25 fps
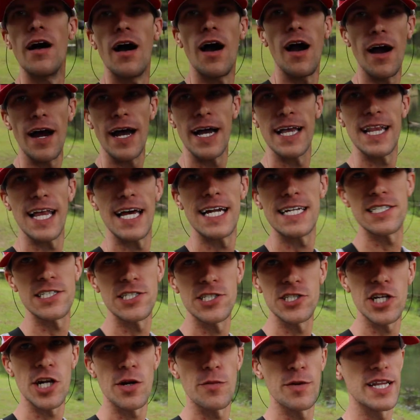All right, ladies
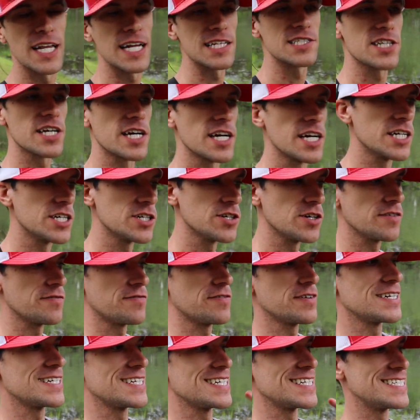and gentlemen, that's gonna do it
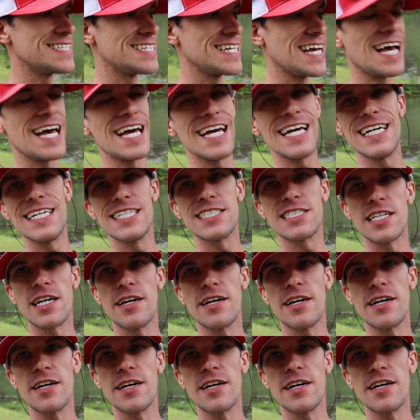for today's